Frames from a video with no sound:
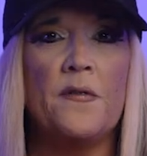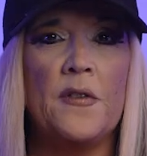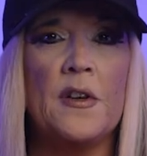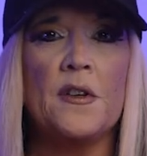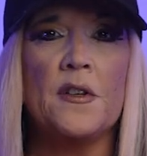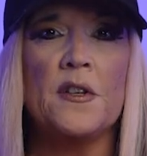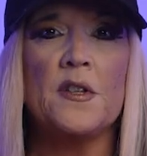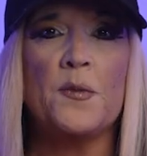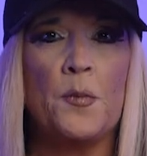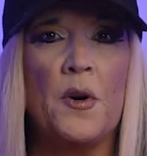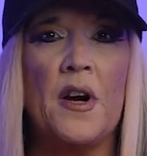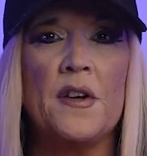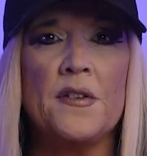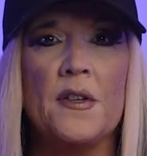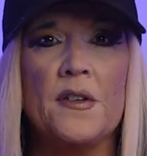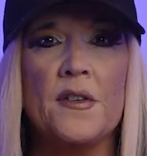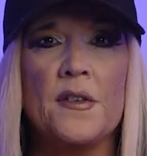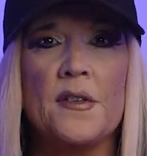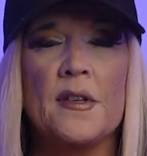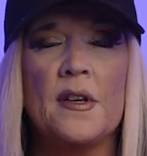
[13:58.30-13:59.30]
feel his
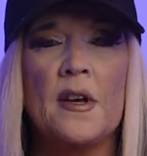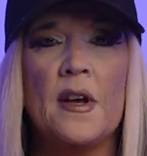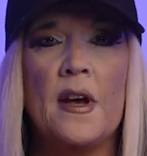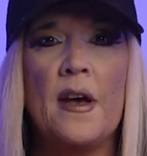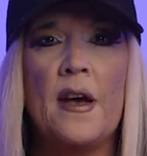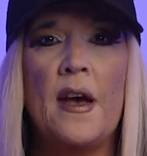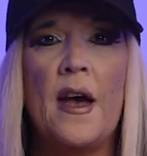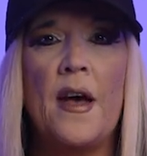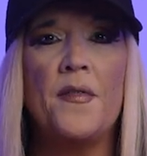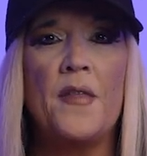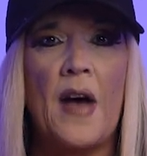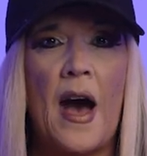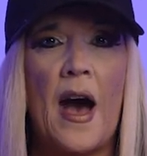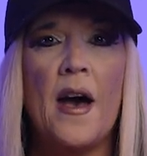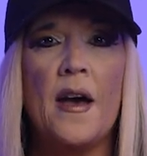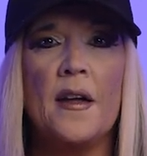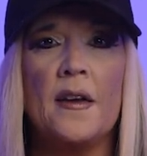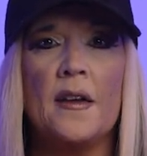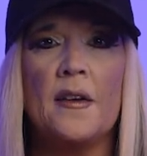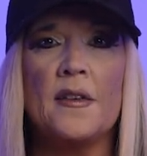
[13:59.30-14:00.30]
presence. And
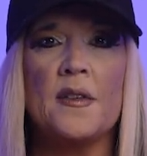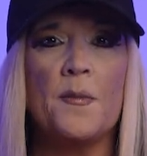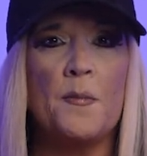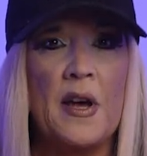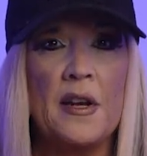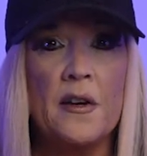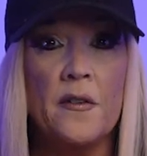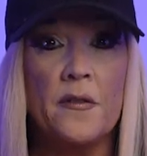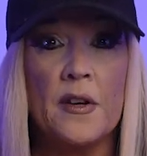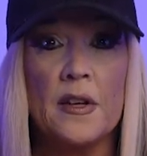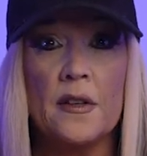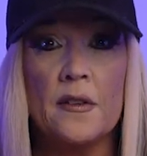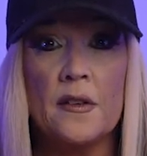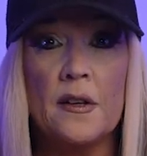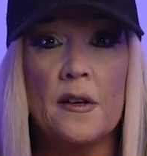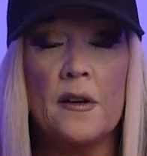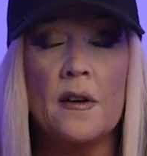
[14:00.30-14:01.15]
that is a benefit.